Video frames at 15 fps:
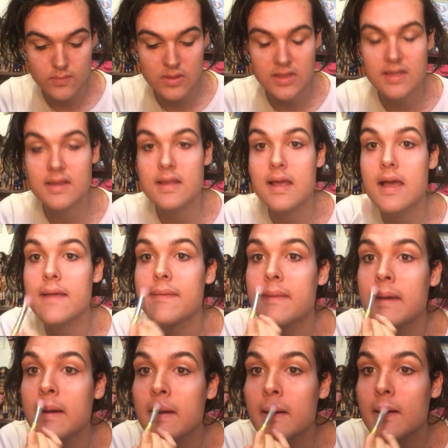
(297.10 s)
Bring that
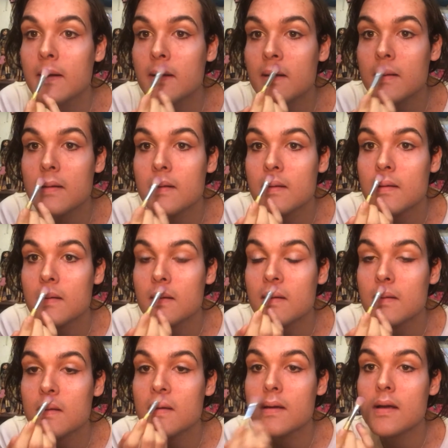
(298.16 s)
there.
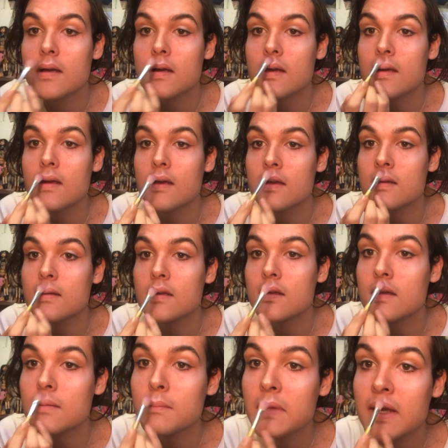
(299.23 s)
And the,
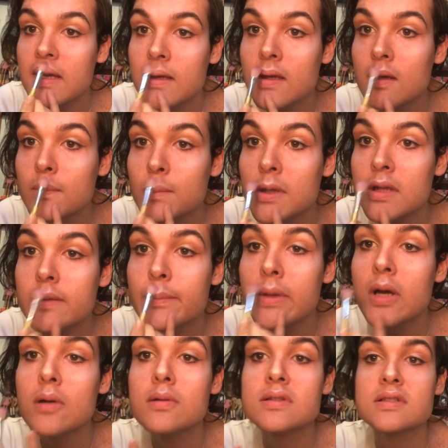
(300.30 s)
my Cupid's
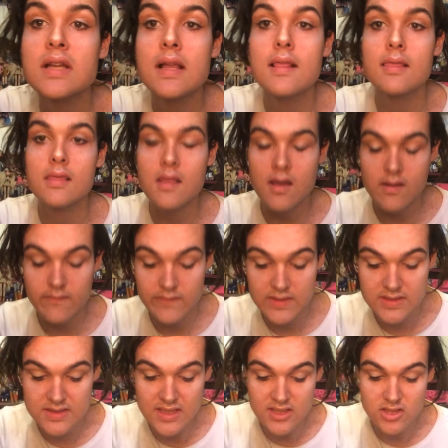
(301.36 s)
bow, because I love
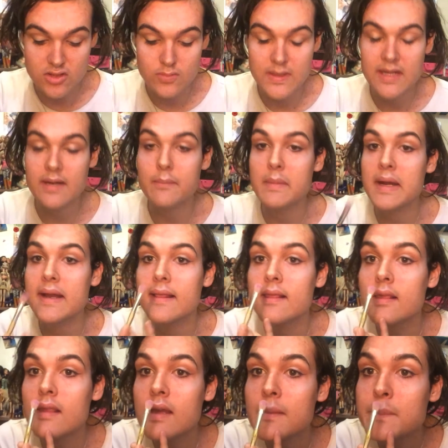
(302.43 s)
accentuating my
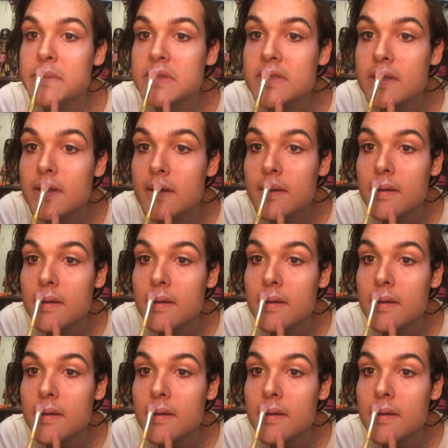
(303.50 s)
lips.